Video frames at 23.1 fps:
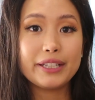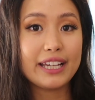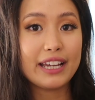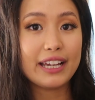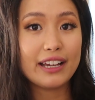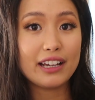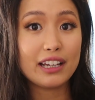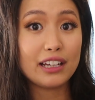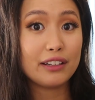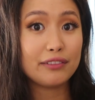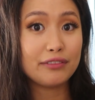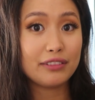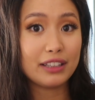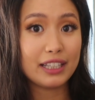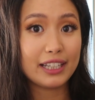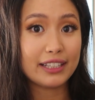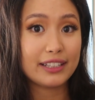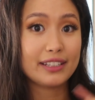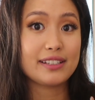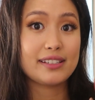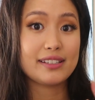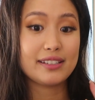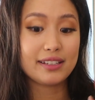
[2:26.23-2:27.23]
have
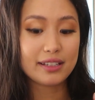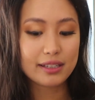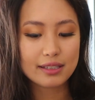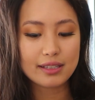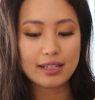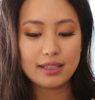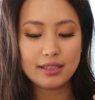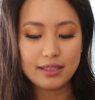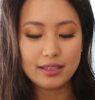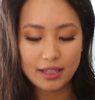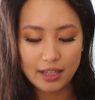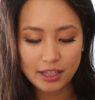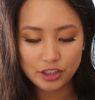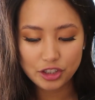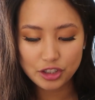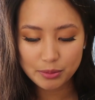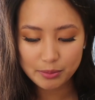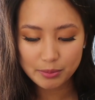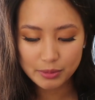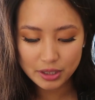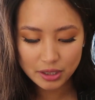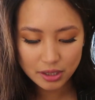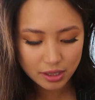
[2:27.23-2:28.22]
like 6
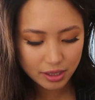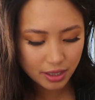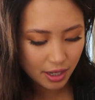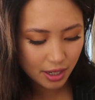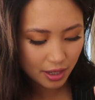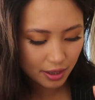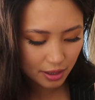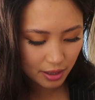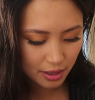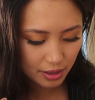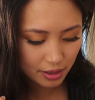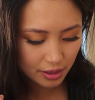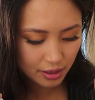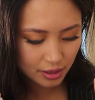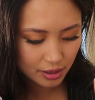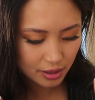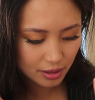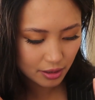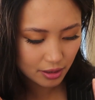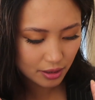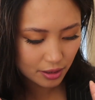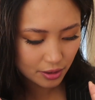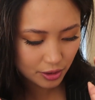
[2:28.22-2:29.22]
attachments in this
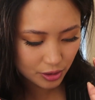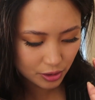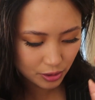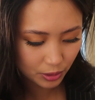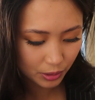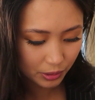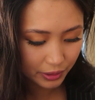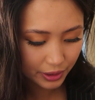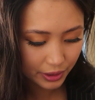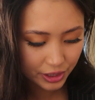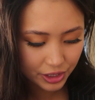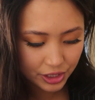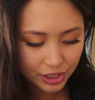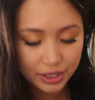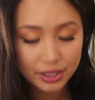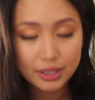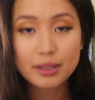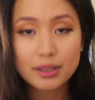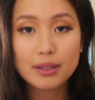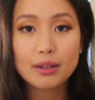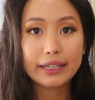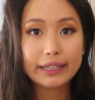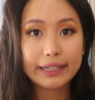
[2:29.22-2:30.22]
storage
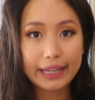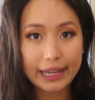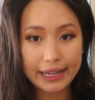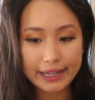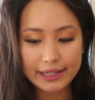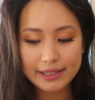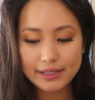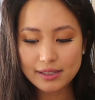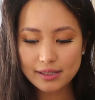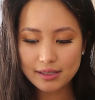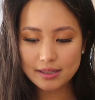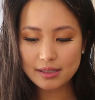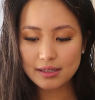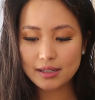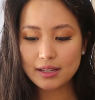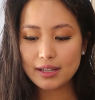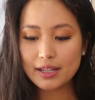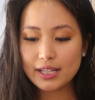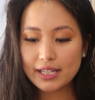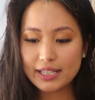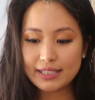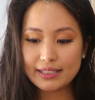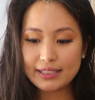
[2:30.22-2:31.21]
case.
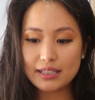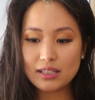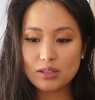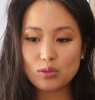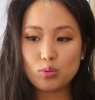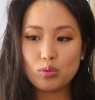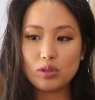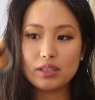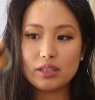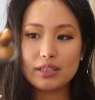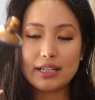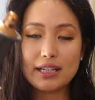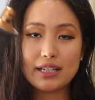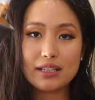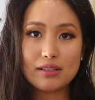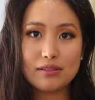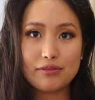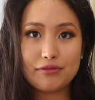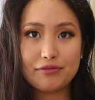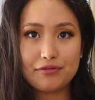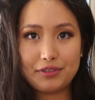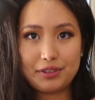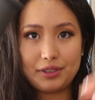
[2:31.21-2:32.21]
This one is
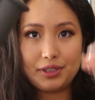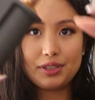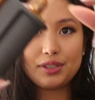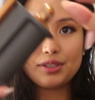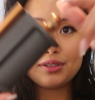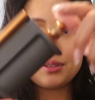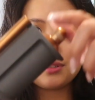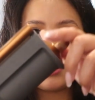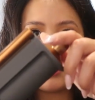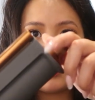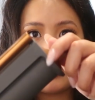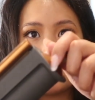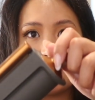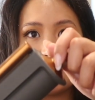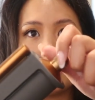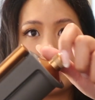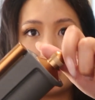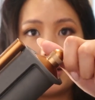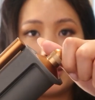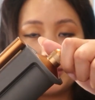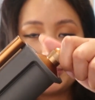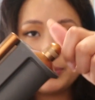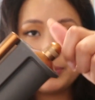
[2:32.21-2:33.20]
the first
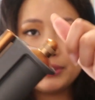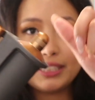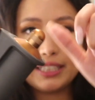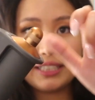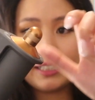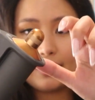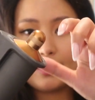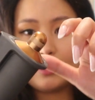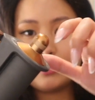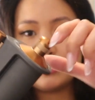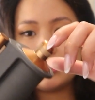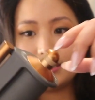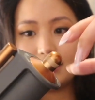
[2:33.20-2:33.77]
updated